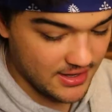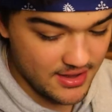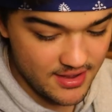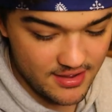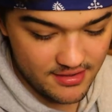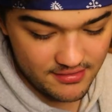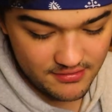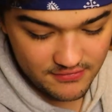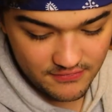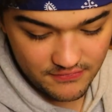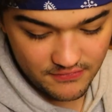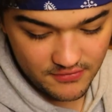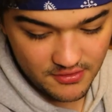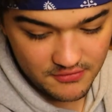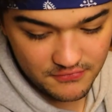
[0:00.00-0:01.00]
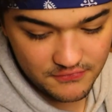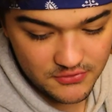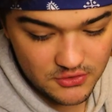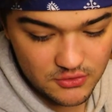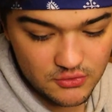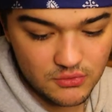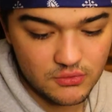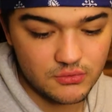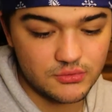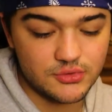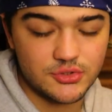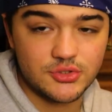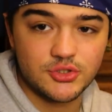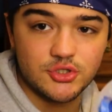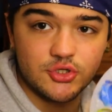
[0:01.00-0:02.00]
I have a few
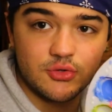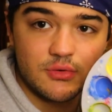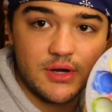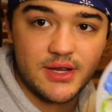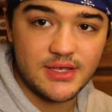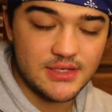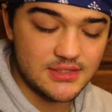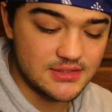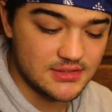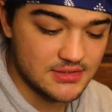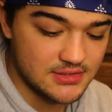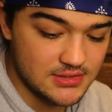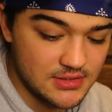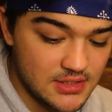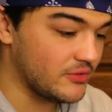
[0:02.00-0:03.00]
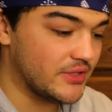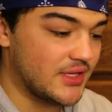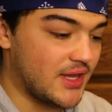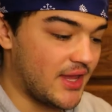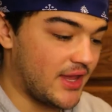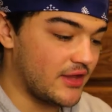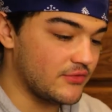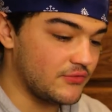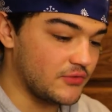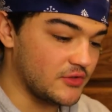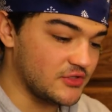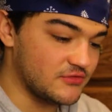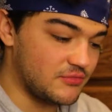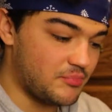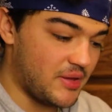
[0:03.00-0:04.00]
trays, only a
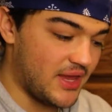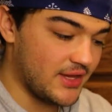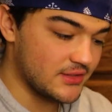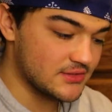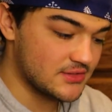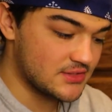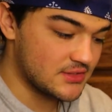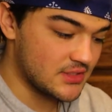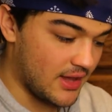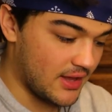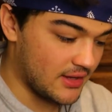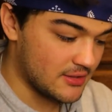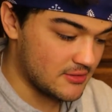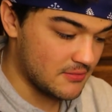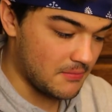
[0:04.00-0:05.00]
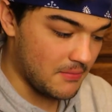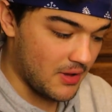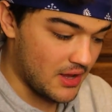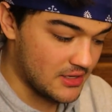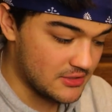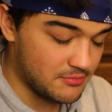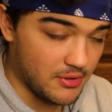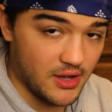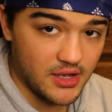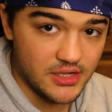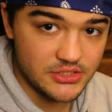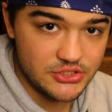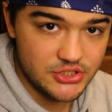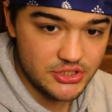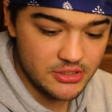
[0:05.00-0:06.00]
handful of paints and Mod
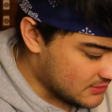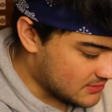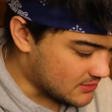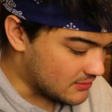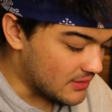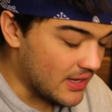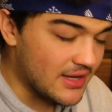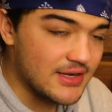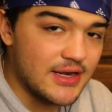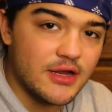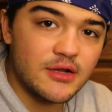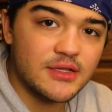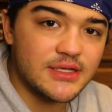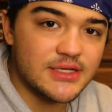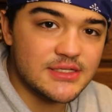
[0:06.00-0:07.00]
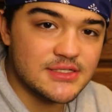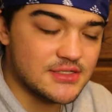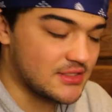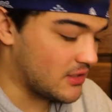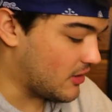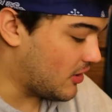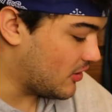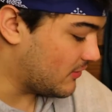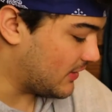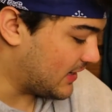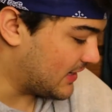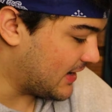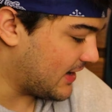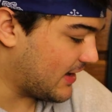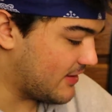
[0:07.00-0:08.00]
Podge. So not nearly as, oh,
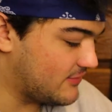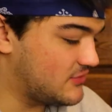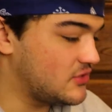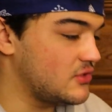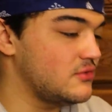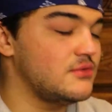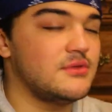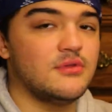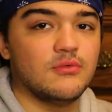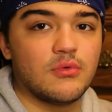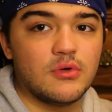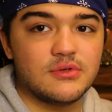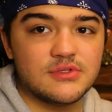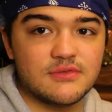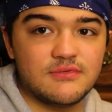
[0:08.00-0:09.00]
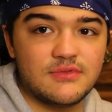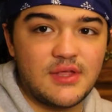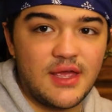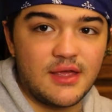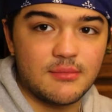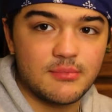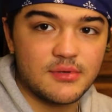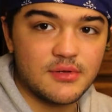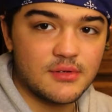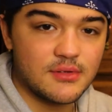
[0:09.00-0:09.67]
and I have two rolls of tape.